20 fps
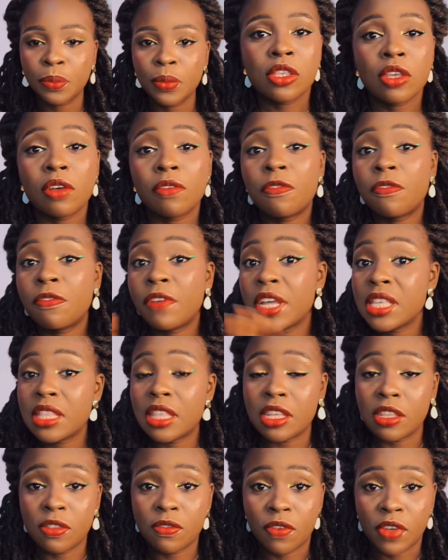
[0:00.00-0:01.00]
So
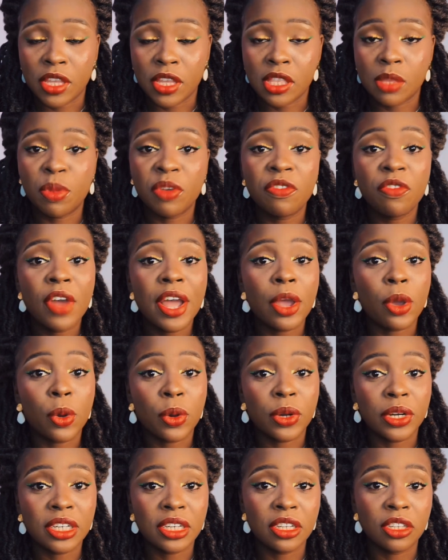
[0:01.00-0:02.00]
first things first, before I
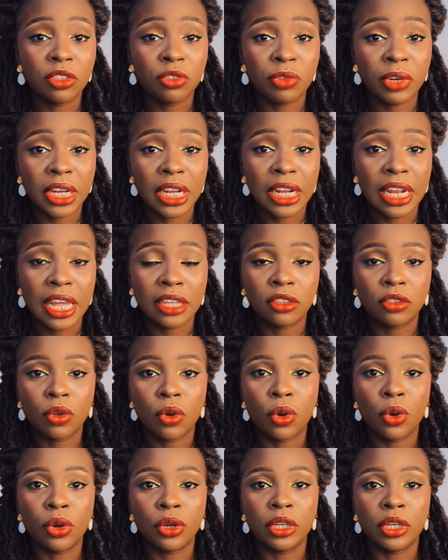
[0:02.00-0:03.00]
order this ring
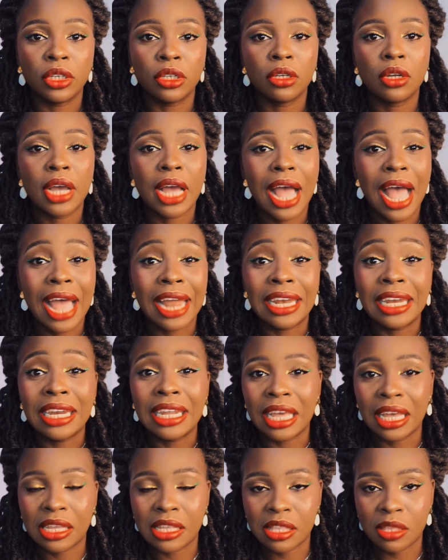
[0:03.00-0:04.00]
light on
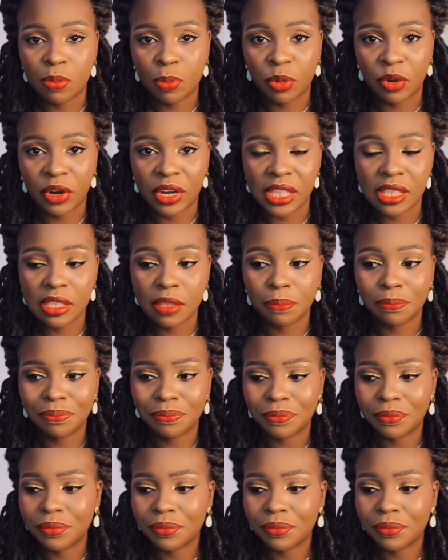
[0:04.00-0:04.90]
AliExpress,